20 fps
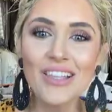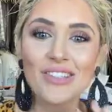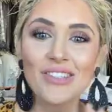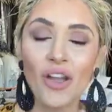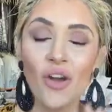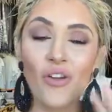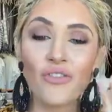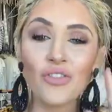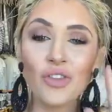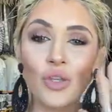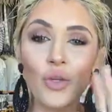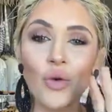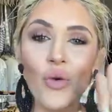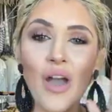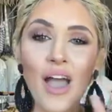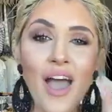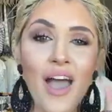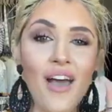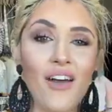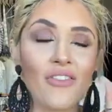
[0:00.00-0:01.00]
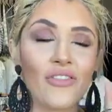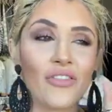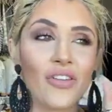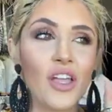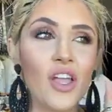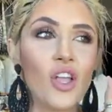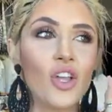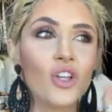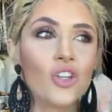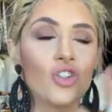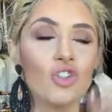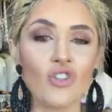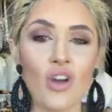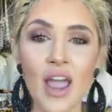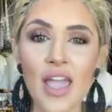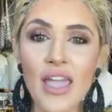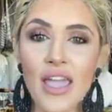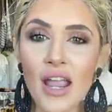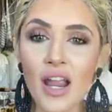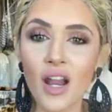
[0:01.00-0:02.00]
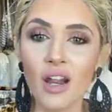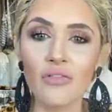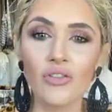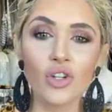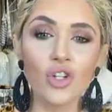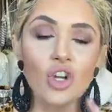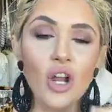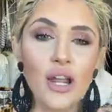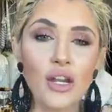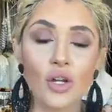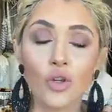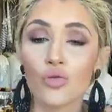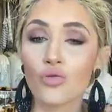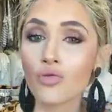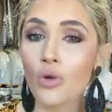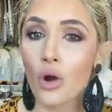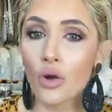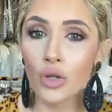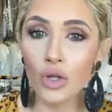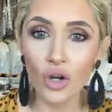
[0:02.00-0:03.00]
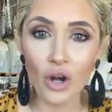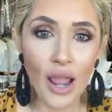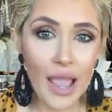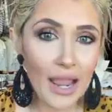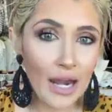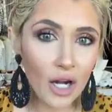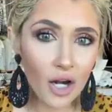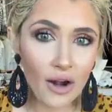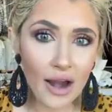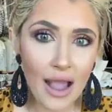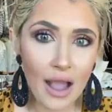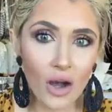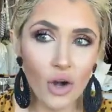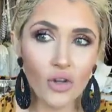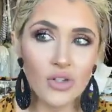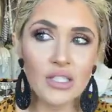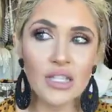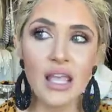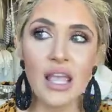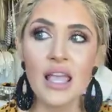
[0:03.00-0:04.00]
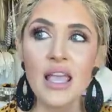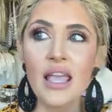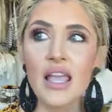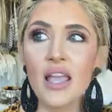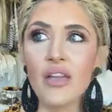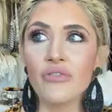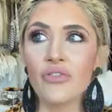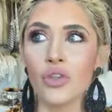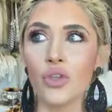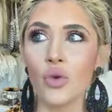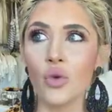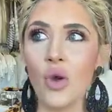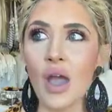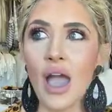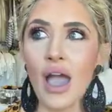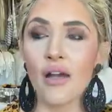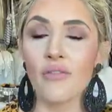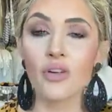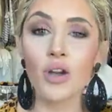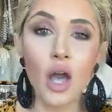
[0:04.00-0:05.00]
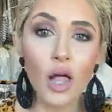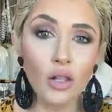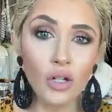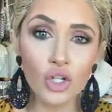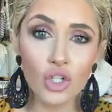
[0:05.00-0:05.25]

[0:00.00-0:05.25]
so if you have dry hair, if you're trying to grow your hair out, if you have color